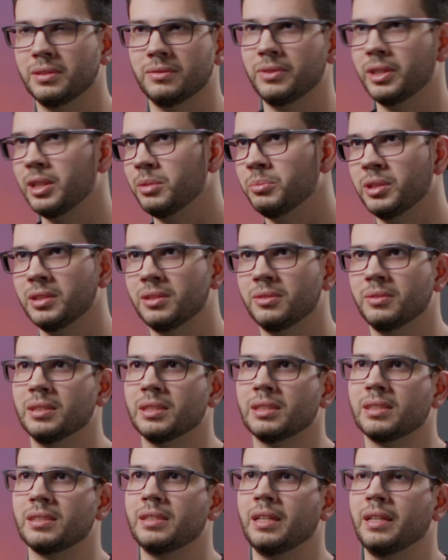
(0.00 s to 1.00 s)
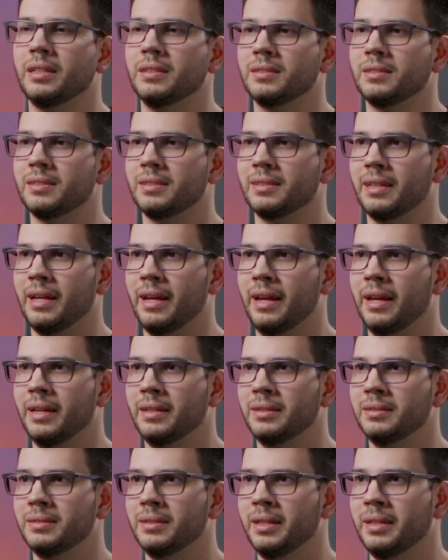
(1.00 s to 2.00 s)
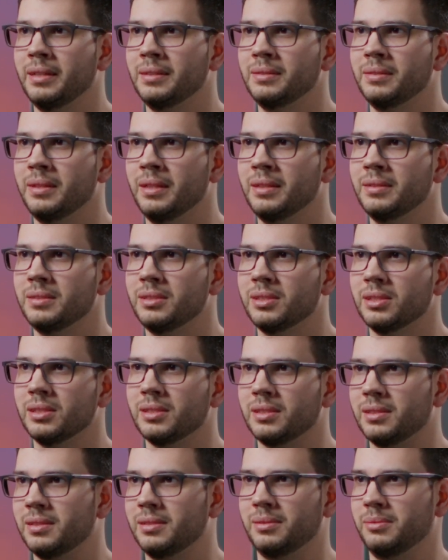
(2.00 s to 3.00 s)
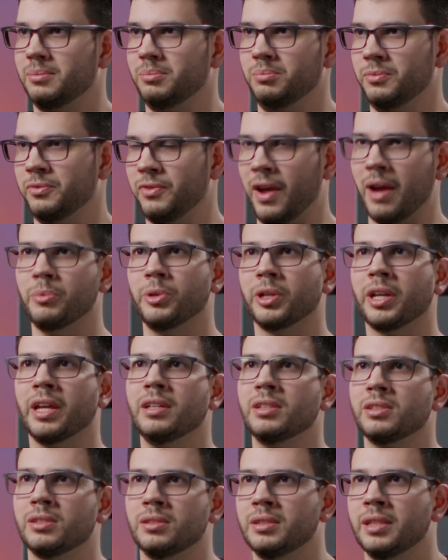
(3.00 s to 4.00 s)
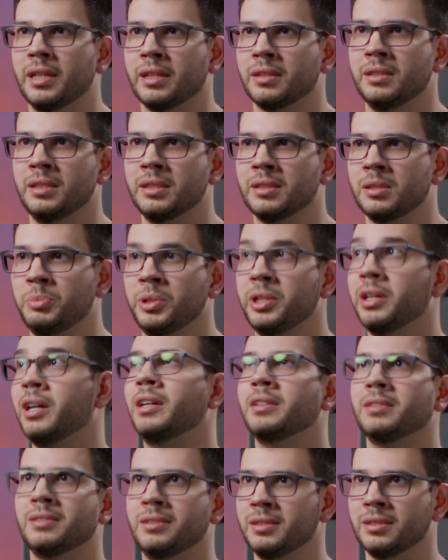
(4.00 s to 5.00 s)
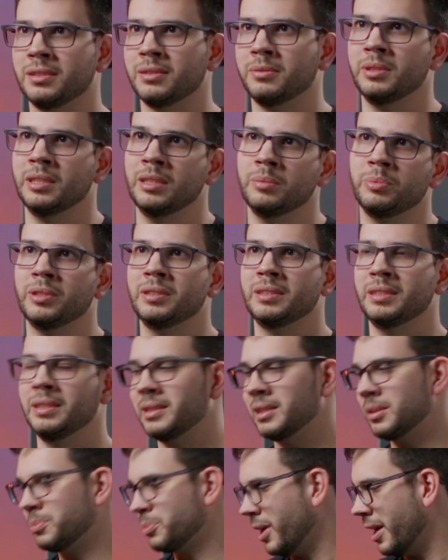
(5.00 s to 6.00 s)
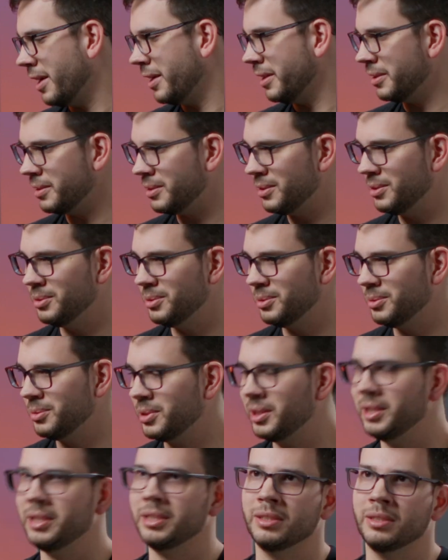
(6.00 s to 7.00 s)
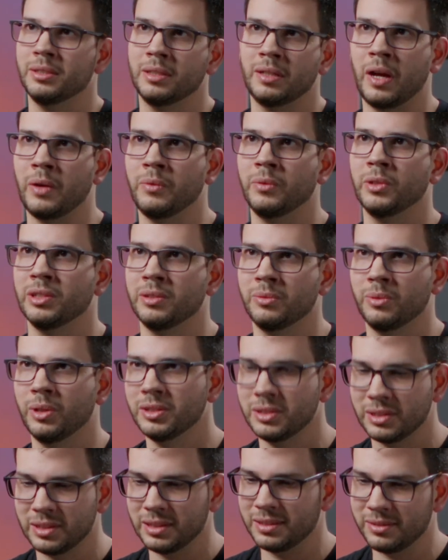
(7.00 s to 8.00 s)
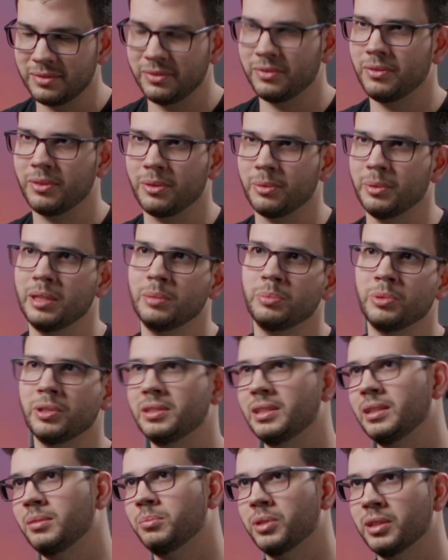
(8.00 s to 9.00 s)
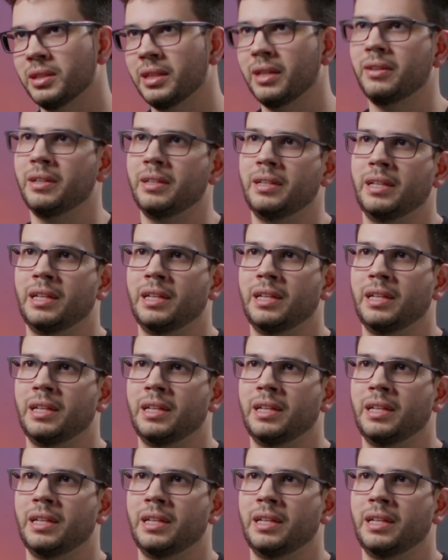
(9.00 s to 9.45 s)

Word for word: development to an extent, and just fabrication techniques beyond just 3D printing. Because prior to here, I really was just 3D printing, but now I